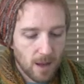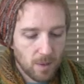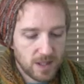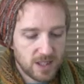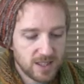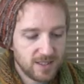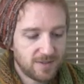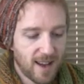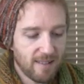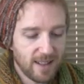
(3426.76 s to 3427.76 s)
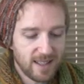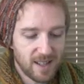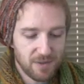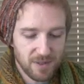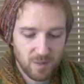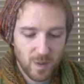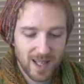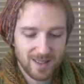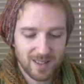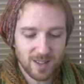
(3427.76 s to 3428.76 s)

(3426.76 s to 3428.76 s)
Which is very different widths,